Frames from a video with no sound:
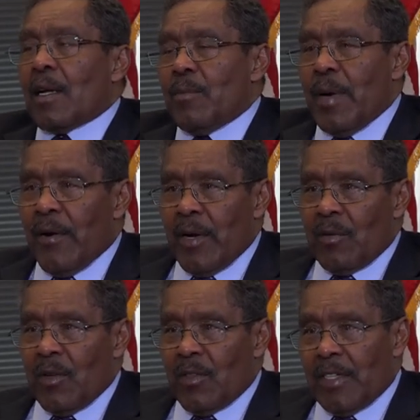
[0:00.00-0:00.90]

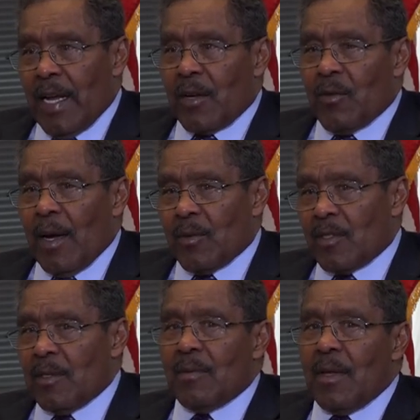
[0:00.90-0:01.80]
comparing with Jackie
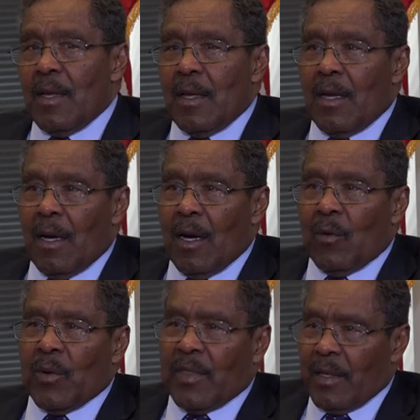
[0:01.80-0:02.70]
Robinson
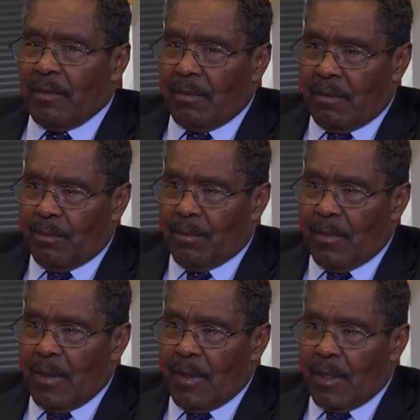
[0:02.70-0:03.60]
with the
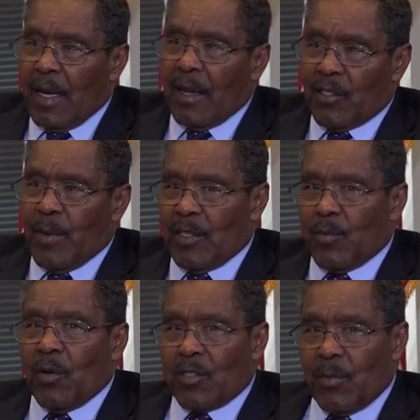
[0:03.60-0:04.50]
college
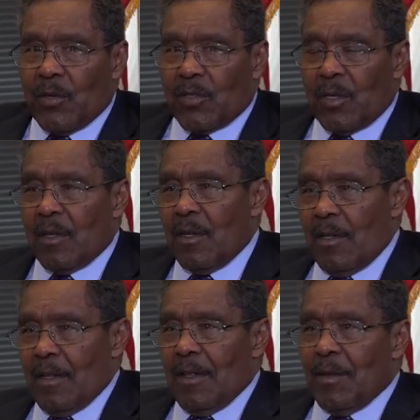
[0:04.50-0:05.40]
baseball as opposed to
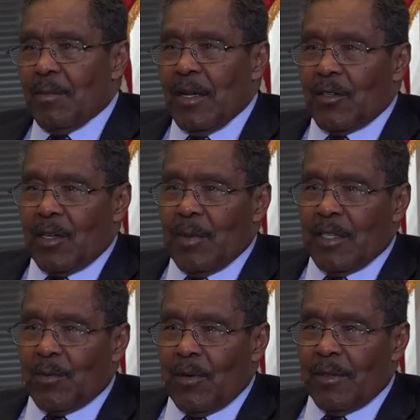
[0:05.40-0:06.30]
Major League
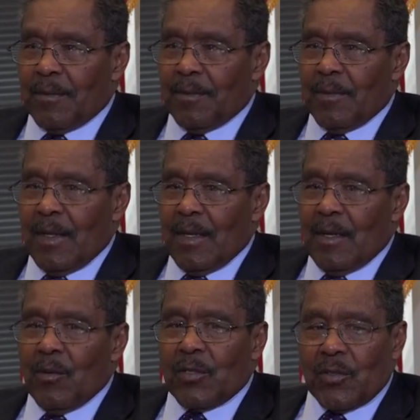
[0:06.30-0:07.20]
Baseball,
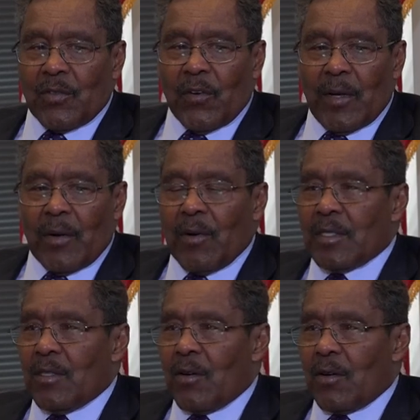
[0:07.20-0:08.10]
which was a very
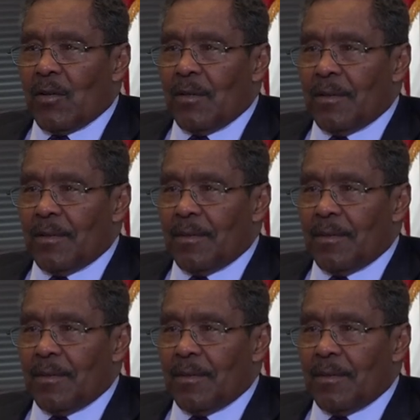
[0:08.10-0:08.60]
interesting article.